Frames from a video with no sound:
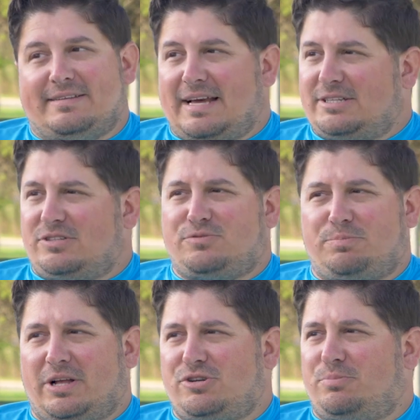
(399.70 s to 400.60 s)
not just for
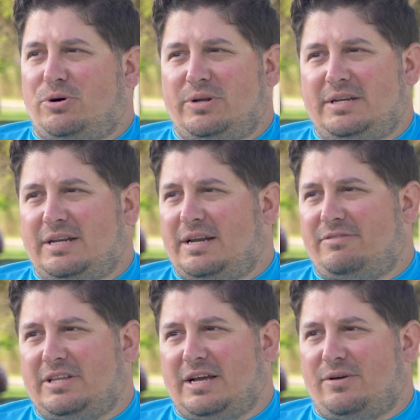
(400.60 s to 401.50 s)
pleasure boating and
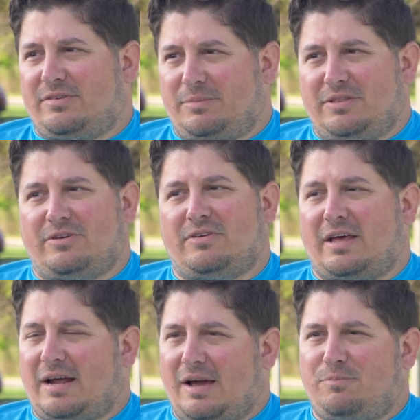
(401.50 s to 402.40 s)
everything else. I mean, there's a
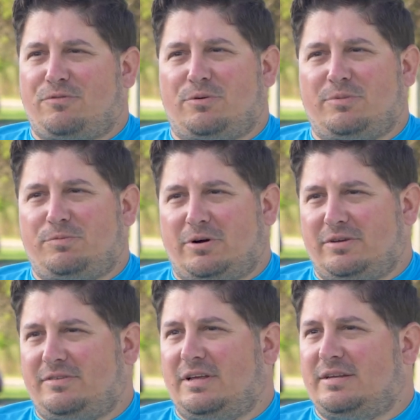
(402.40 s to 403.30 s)
lot of high performance
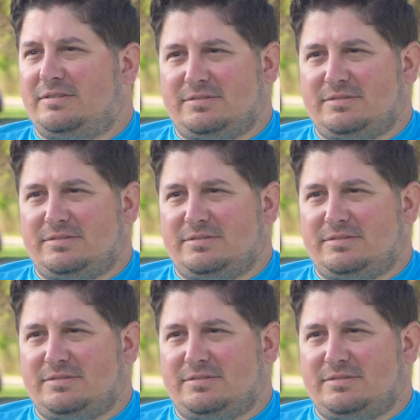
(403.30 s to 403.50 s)
parts that,